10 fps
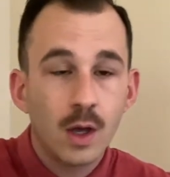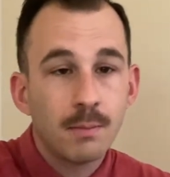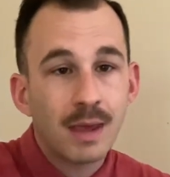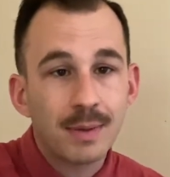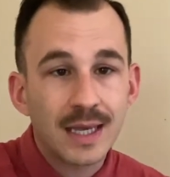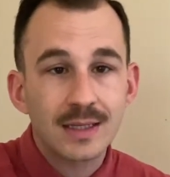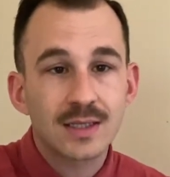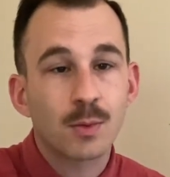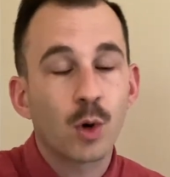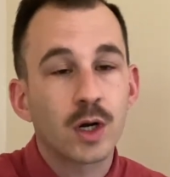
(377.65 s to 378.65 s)
maybe getting
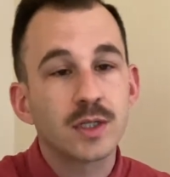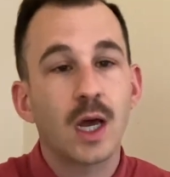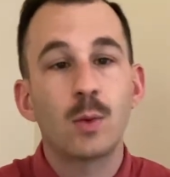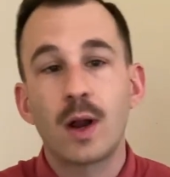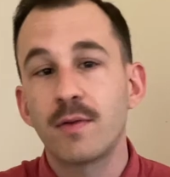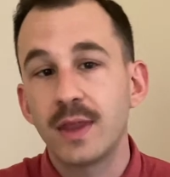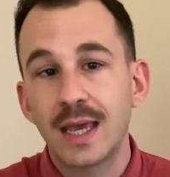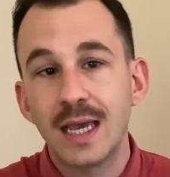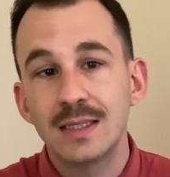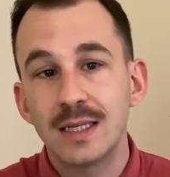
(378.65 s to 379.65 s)
some work done, whatever the
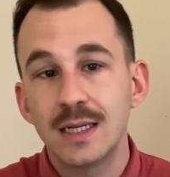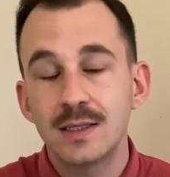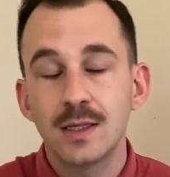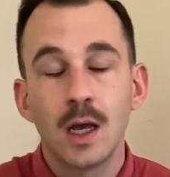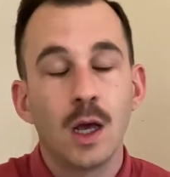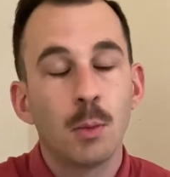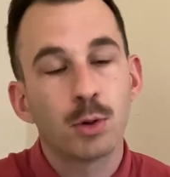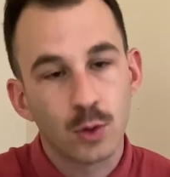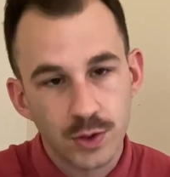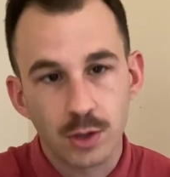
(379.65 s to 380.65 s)
case is,
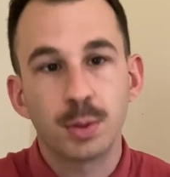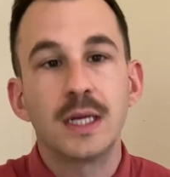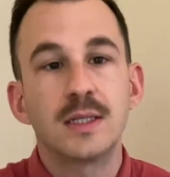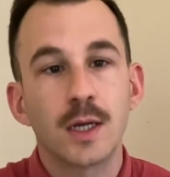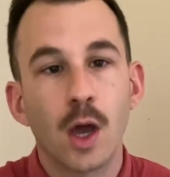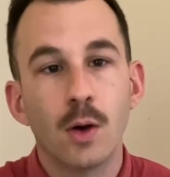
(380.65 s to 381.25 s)
Brew is your place to go.